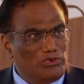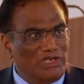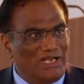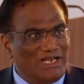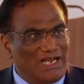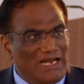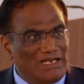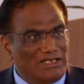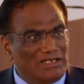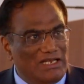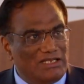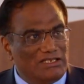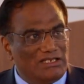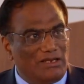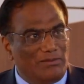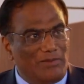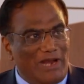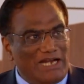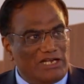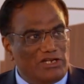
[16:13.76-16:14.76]
the
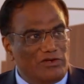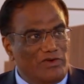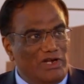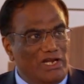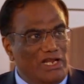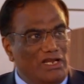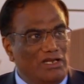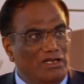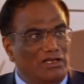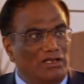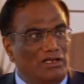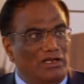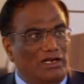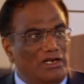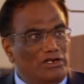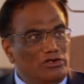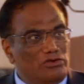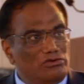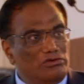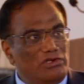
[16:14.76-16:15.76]
enzyme activity
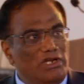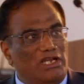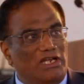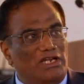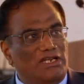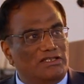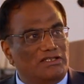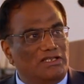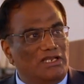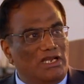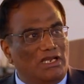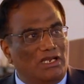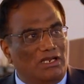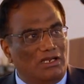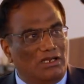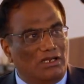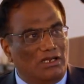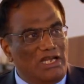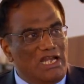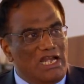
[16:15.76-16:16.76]
and to increase the
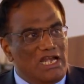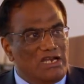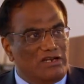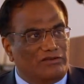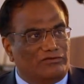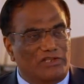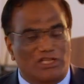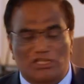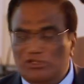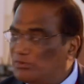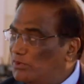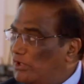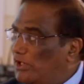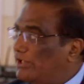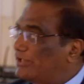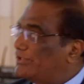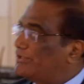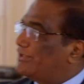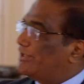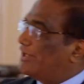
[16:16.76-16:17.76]
yield of these products.